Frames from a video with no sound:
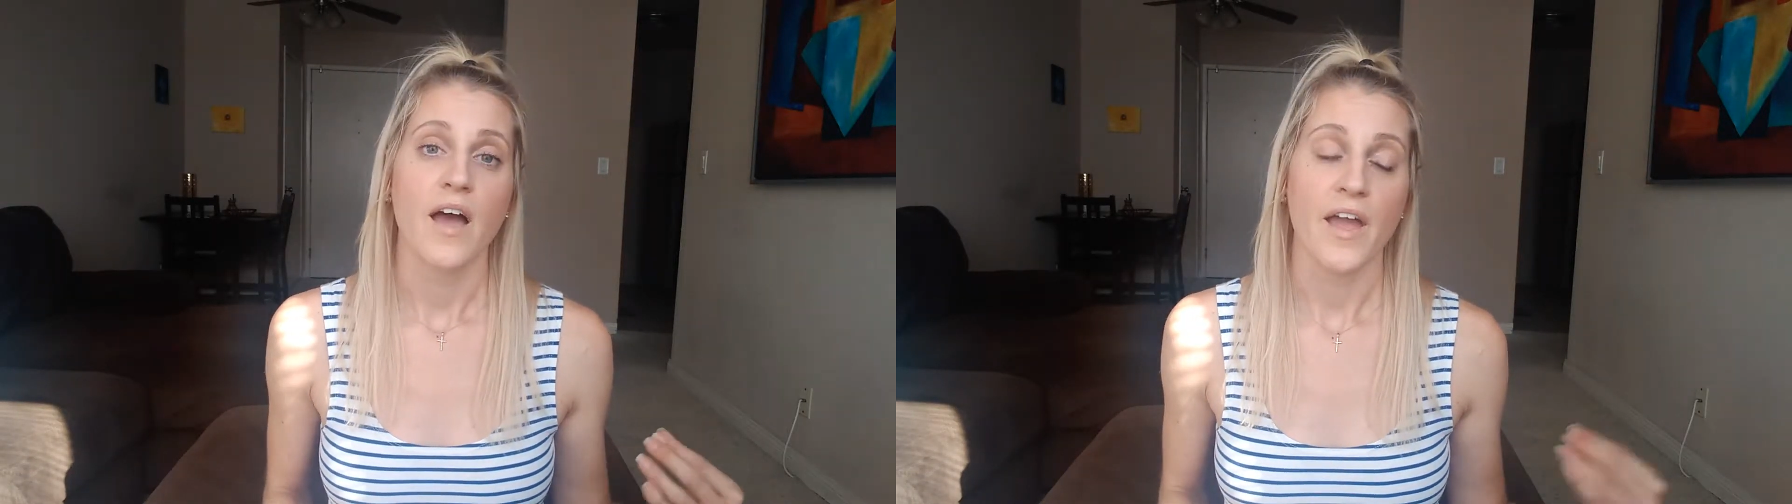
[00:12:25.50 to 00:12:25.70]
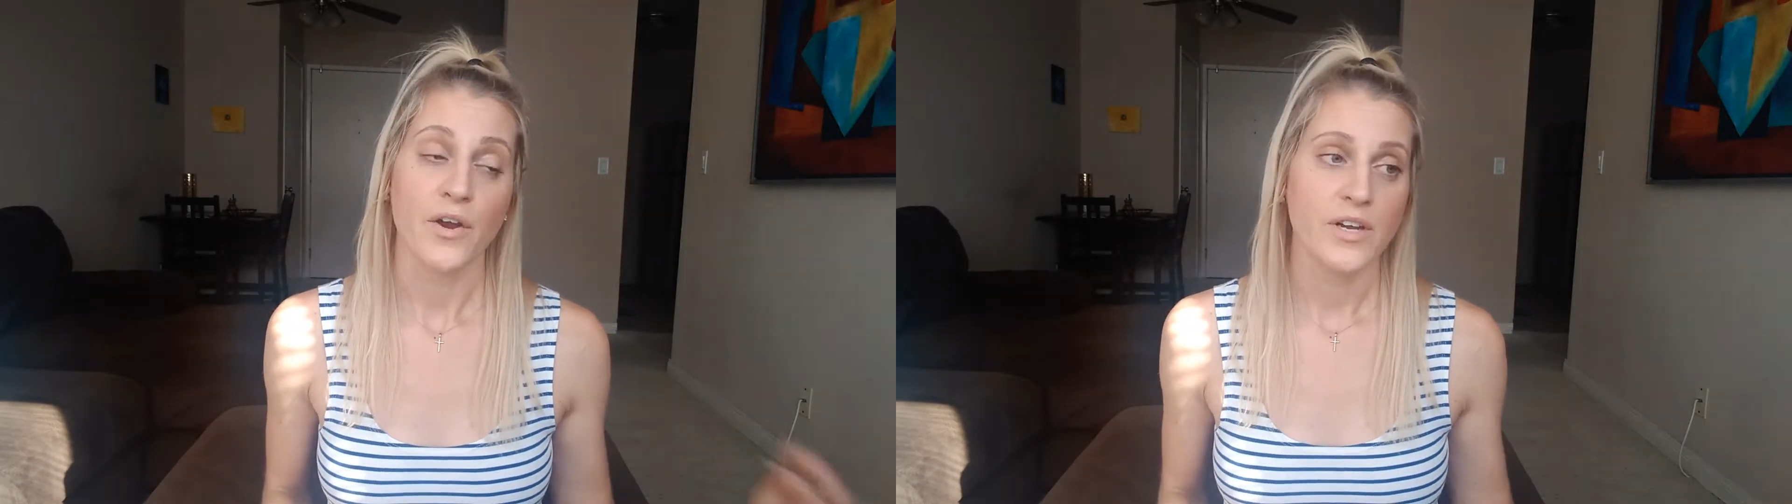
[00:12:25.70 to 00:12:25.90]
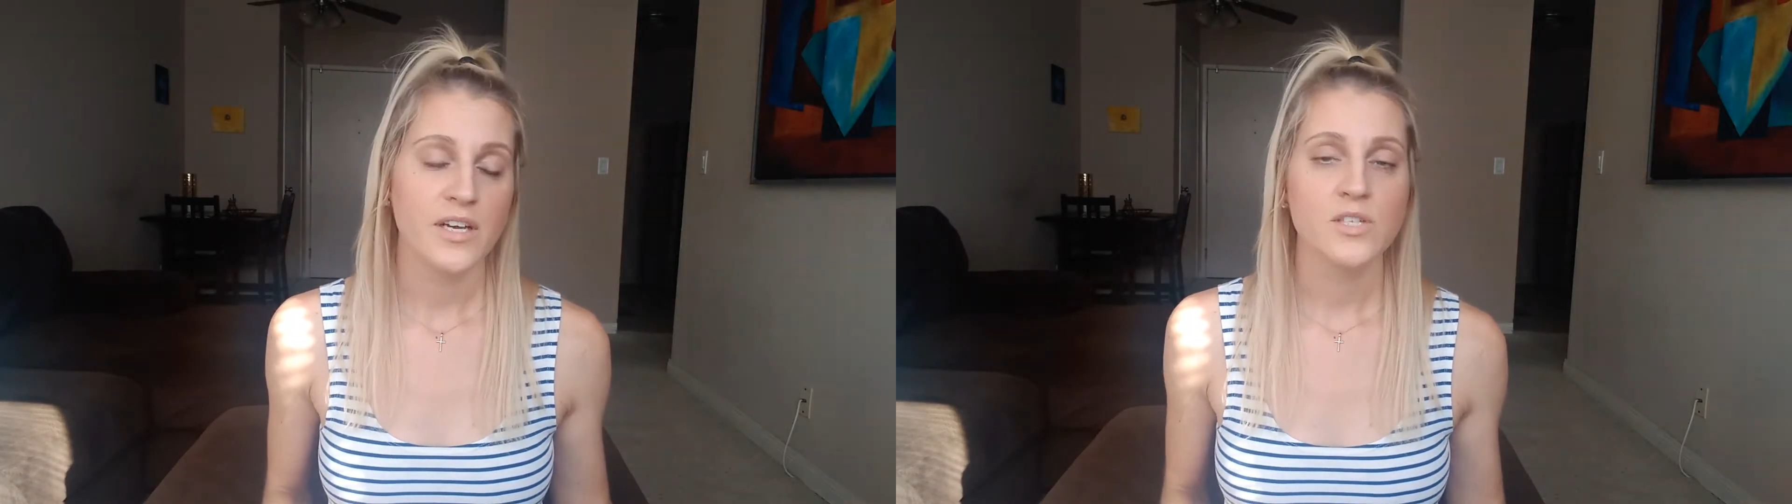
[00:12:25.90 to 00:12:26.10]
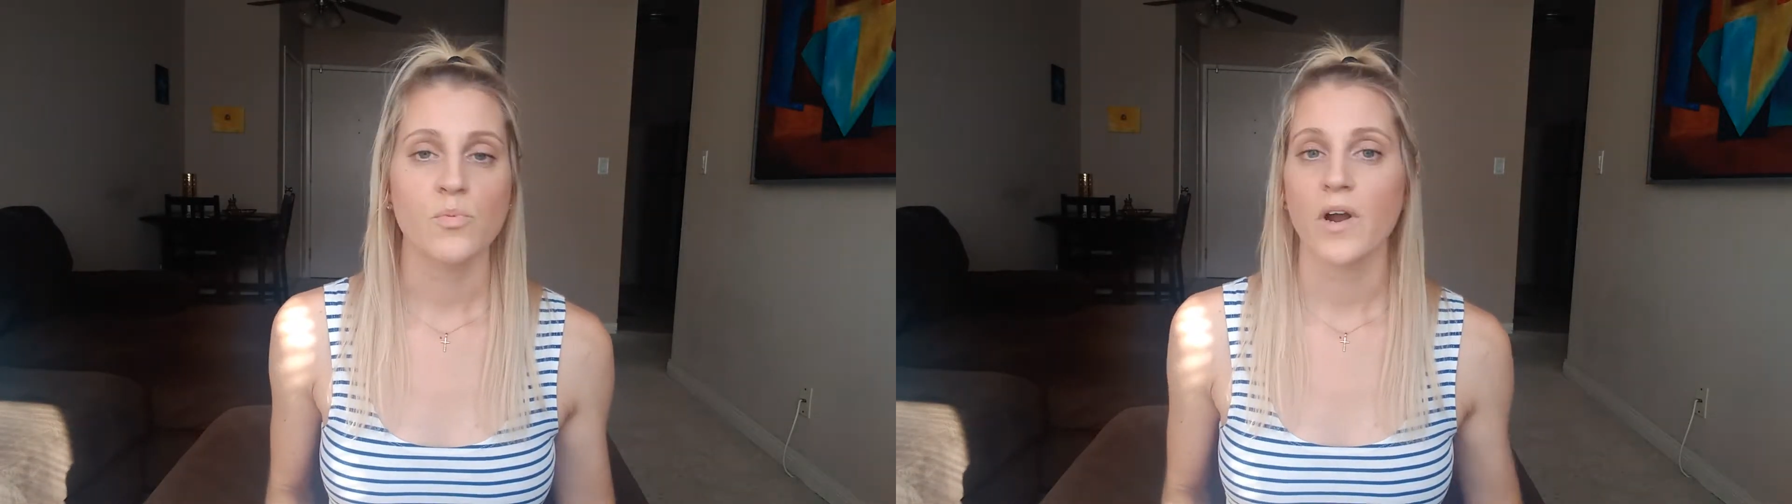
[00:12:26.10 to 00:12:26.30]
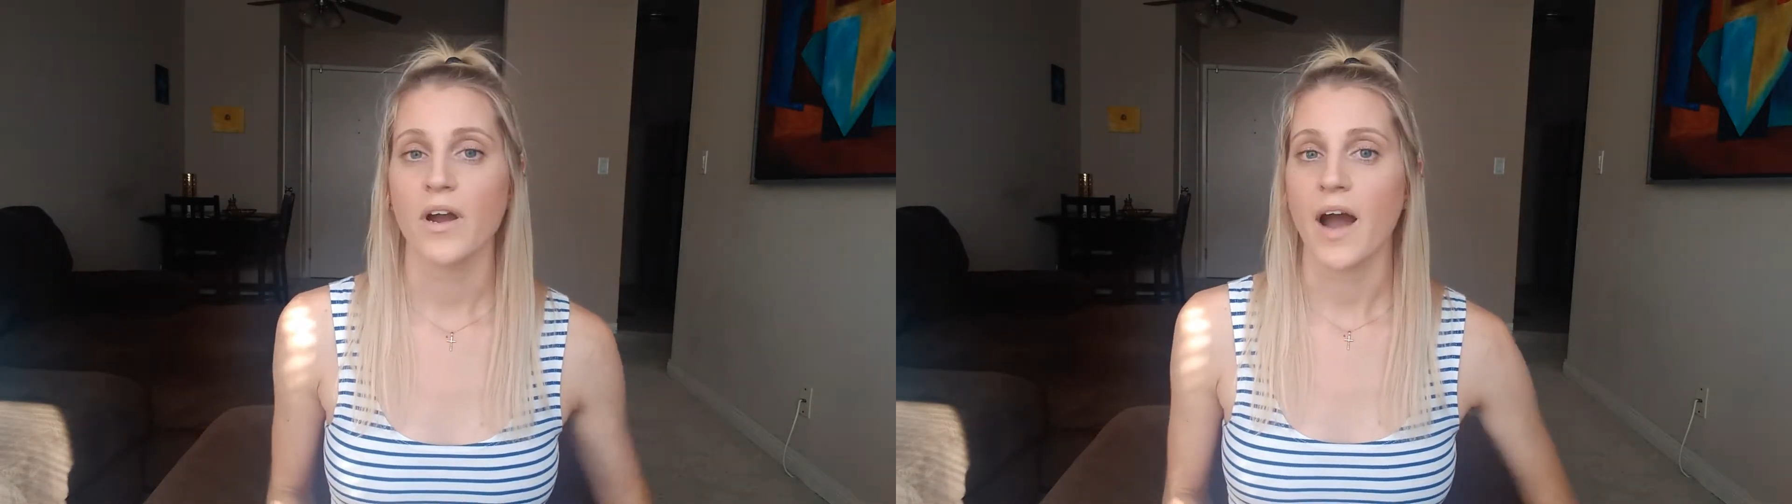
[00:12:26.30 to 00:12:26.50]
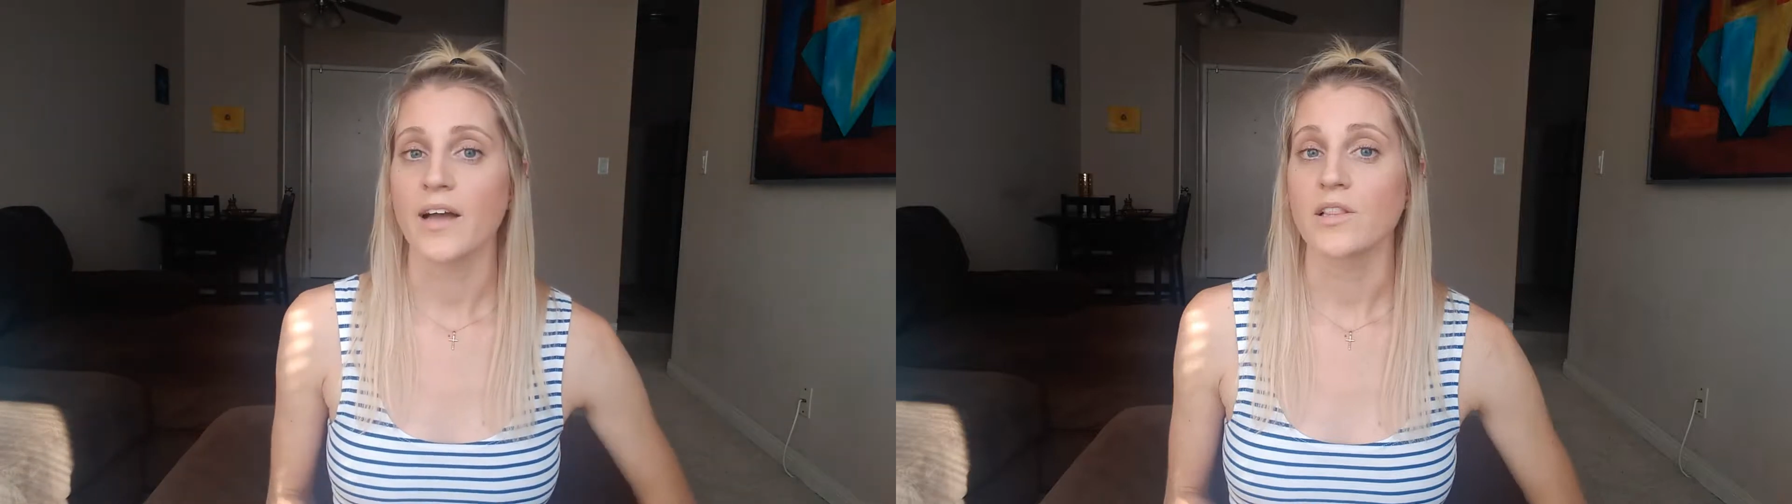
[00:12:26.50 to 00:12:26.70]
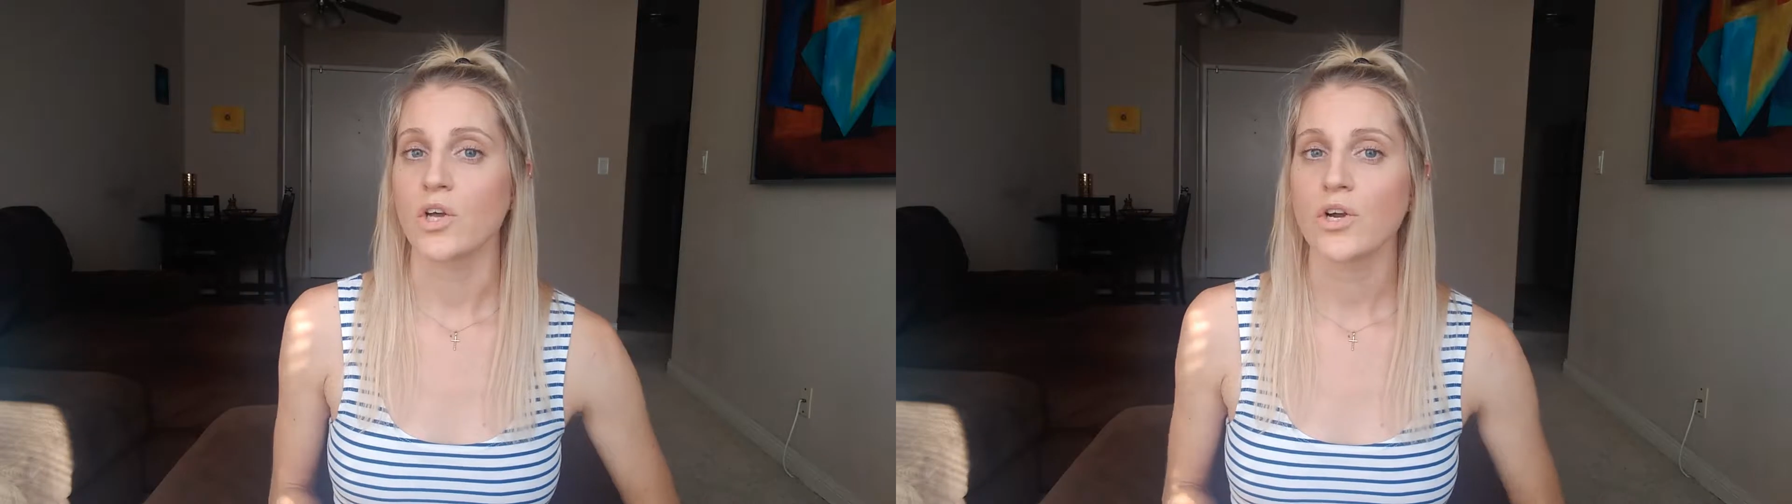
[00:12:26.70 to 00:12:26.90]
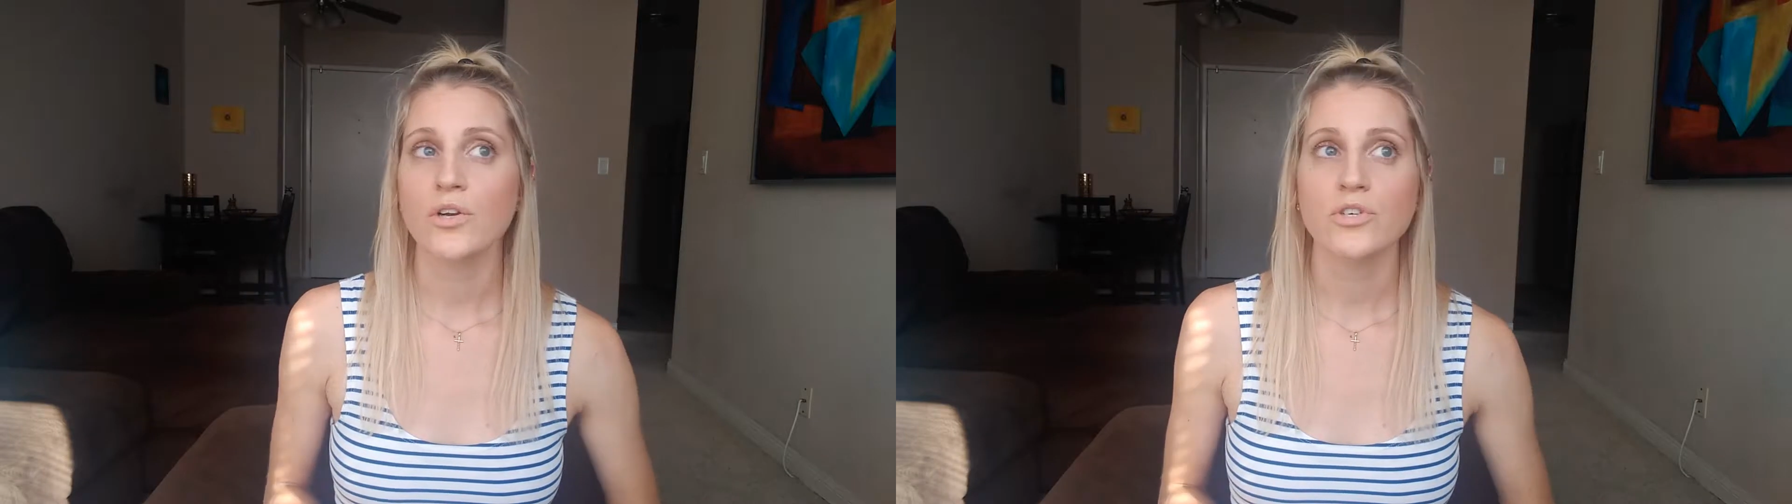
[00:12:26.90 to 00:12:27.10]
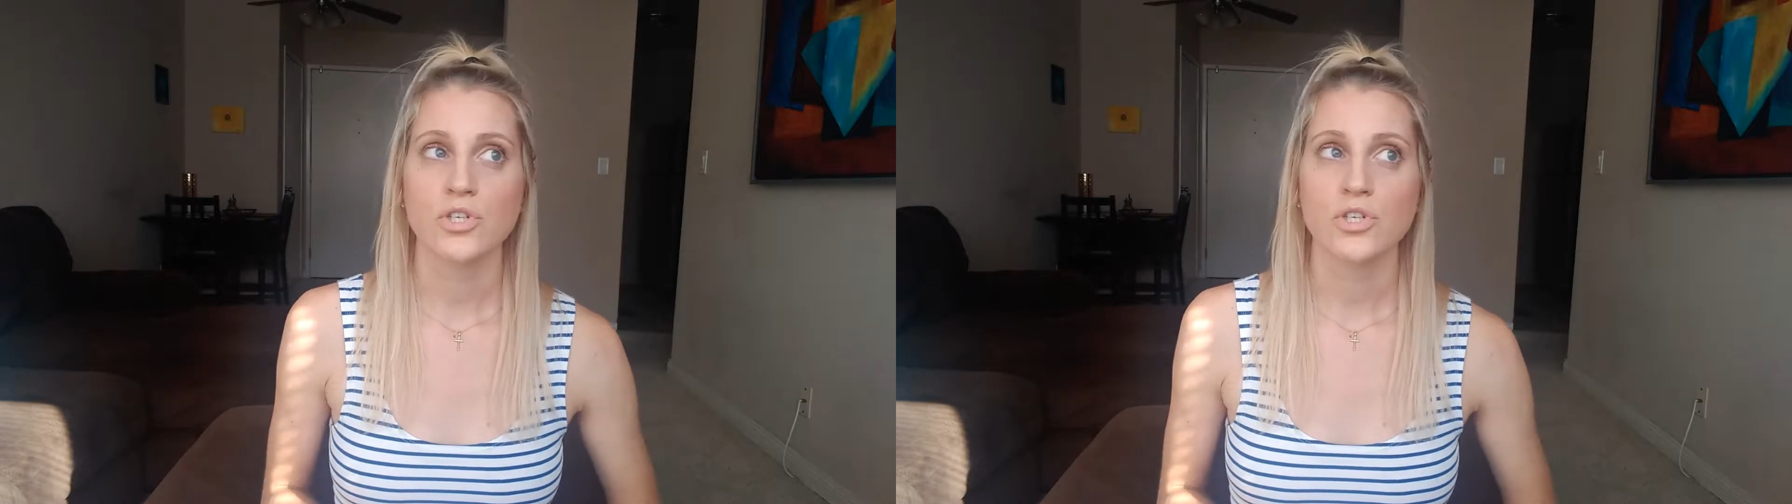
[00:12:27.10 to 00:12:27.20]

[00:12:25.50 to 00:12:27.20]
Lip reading: areas where I learned